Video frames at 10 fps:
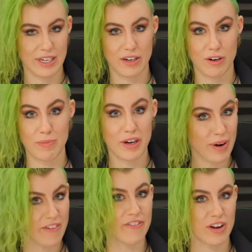I don't know, my
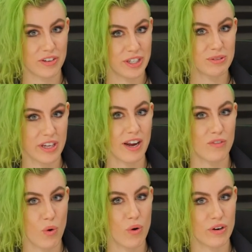grandfather, he was kind of
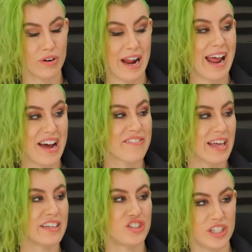a hoarder. I have
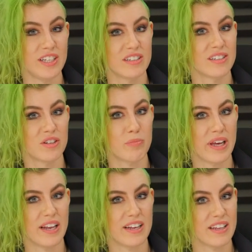that gene a little
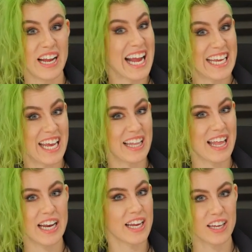bit, and like I can't
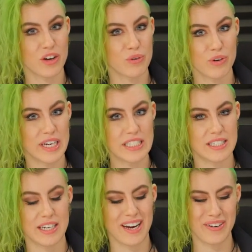let it go
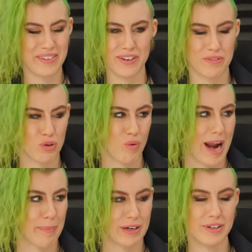crazy. And I already have enough
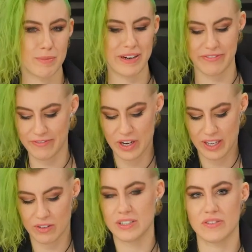crap. I don't need to buy
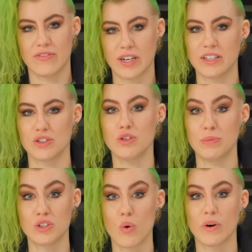fucking all these fucking
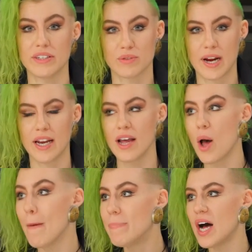stupid toys, right?
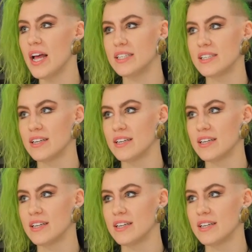But